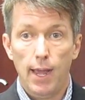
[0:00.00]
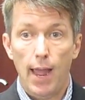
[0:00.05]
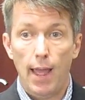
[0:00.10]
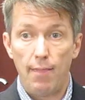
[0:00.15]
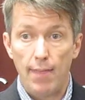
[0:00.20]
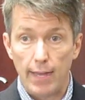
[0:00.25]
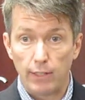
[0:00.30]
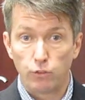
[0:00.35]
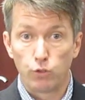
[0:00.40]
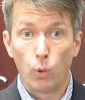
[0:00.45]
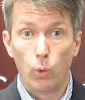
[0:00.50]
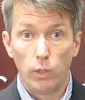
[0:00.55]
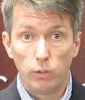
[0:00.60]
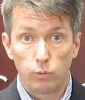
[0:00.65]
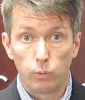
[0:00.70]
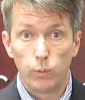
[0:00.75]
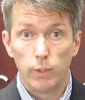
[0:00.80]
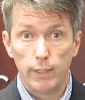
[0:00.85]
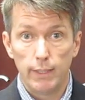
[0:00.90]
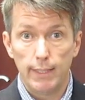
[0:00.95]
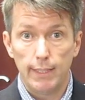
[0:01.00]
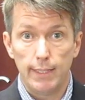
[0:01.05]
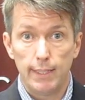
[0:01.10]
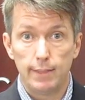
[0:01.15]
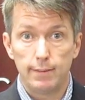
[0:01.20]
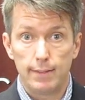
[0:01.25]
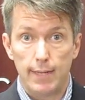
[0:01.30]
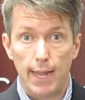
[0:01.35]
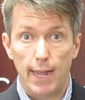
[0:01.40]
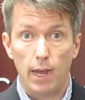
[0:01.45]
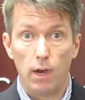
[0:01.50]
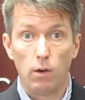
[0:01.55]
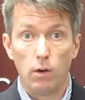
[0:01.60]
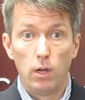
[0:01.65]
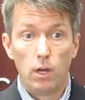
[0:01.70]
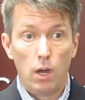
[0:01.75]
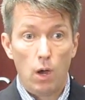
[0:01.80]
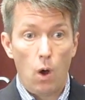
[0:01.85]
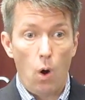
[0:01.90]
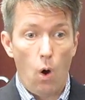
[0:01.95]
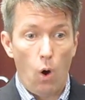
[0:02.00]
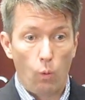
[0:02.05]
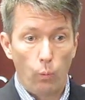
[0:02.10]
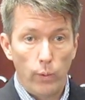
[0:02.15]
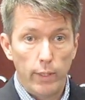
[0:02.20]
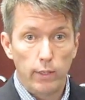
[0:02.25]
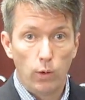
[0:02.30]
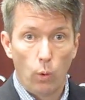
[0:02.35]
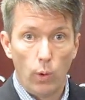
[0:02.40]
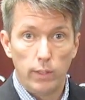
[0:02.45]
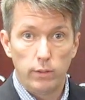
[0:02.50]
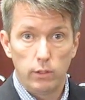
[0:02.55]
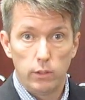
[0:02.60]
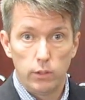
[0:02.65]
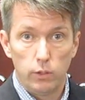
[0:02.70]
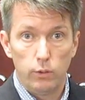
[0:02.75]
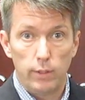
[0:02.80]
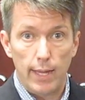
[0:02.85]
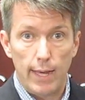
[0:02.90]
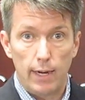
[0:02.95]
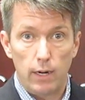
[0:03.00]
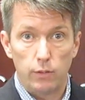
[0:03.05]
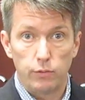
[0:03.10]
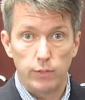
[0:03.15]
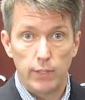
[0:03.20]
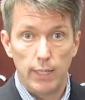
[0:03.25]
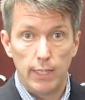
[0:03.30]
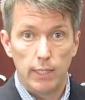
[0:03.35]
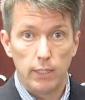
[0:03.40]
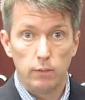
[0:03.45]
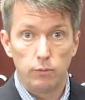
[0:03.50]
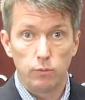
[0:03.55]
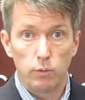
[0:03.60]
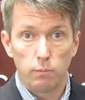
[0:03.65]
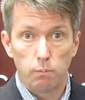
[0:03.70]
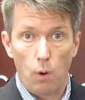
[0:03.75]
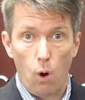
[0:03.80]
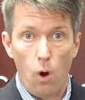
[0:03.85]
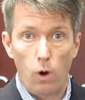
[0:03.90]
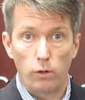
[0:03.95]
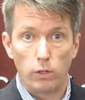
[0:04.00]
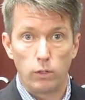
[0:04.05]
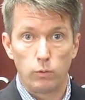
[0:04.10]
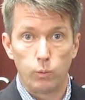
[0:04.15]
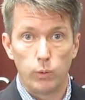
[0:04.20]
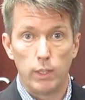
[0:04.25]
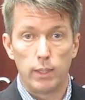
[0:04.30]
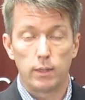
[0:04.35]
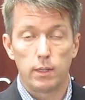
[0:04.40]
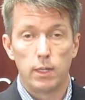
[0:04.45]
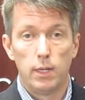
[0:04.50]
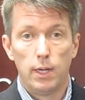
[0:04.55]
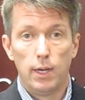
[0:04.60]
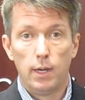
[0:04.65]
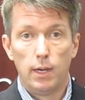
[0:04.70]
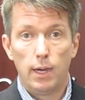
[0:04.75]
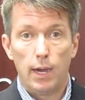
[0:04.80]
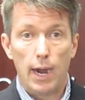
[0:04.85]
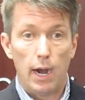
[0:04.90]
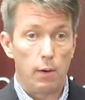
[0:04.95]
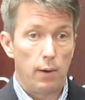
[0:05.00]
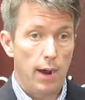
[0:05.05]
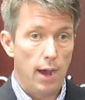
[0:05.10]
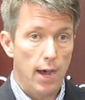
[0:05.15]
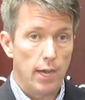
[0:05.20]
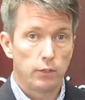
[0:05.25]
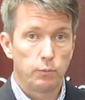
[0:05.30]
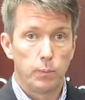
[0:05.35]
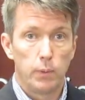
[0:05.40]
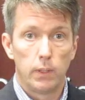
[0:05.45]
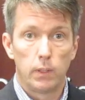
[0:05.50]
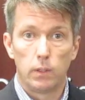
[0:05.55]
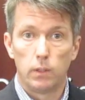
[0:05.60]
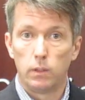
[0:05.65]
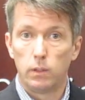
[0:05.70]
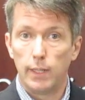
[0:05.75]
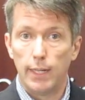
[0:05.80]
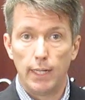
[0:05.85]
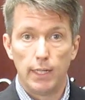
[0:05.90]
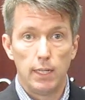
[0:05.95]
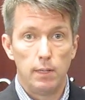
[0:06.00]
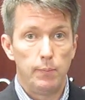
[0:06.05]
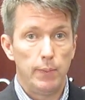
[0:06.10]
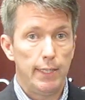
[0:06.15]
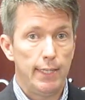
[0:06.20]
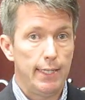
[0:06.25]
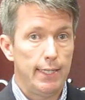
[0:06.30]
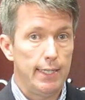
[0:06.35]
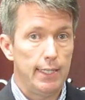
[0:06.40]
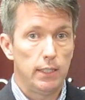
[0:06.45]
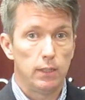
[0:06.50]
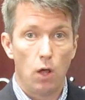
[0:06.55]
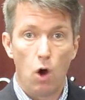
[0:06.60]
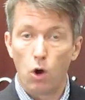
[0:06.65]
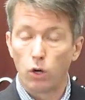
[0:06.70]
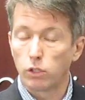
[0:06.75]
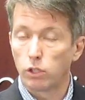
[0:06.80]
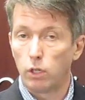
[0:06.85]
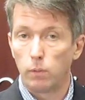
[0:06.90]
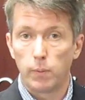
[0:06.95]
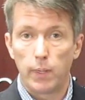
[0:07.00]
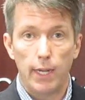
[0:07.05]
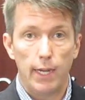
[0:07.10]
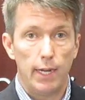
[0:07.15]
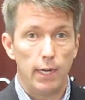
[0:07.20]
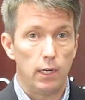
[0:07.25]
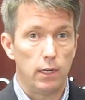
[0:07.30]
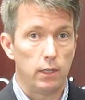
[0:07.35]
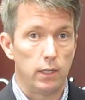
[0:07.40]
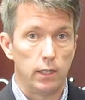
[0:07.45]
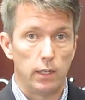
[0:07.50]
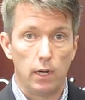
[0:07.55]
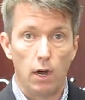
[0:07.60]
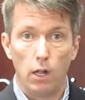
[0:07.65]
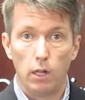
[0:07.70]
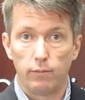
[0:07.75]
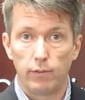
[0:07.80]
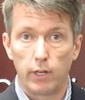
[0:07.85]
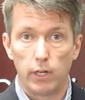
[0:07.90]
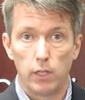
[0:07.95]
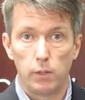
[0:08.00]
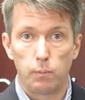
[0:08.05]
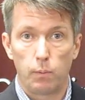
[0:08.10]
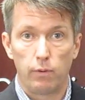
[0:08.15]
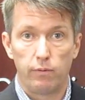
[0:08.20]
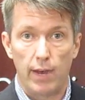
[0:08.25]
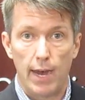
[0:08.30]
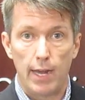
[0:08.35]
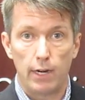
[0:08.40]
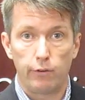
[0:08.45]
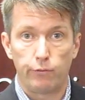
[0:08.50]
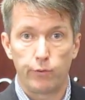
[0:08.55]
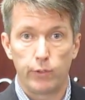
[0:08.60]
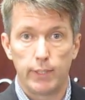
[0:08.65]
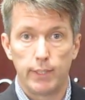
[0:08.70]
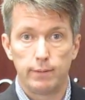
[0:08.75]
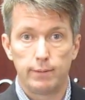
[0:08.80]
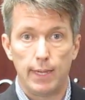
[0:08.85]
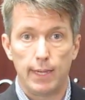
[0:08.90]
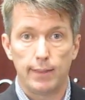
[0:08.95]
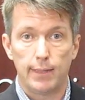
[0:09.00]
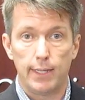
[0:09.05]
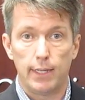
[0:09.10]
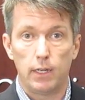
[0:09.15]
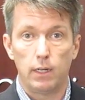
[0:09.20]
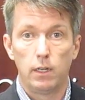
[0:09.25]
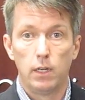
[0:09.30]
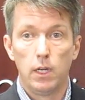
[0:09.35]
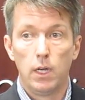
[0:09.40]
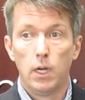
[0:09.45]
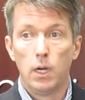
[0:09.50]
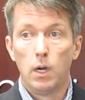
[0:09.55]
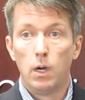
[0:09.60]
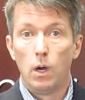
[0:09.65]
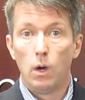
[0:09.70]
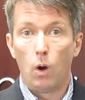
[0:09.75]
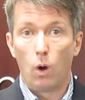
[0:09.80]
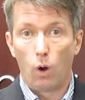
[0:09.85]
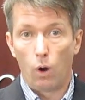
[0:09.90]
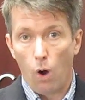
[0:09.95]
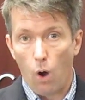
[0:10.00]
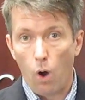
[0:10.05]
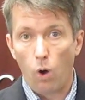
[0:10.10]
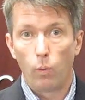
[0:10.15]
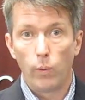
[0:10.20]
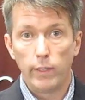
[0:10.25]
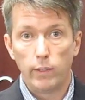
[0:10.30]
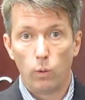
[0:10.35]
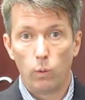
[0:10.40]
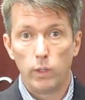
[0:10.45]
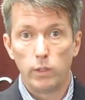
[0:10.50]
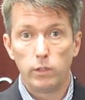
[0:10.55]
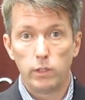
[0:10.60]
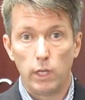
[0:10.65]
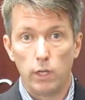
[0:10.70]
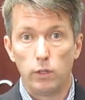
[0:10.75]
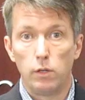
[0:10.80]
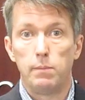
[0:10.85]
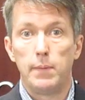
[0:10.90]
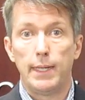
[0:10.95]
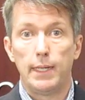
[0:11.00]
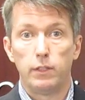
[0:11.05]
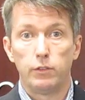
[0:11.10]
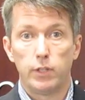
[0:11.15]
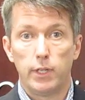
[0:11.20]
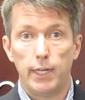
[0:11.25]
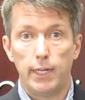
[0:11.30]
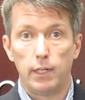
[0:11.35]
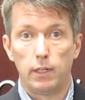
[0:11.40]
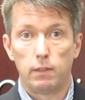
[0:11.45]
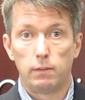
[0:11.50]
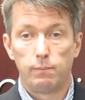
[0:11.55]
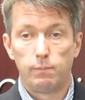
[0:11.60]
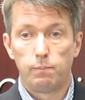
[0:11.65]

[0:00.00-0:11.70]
And that choice really is now. Are we going to do that ourselves, partnered with our hospital, LME, long-term care, and all of our other provider friends out there, or are we going to go to managed care?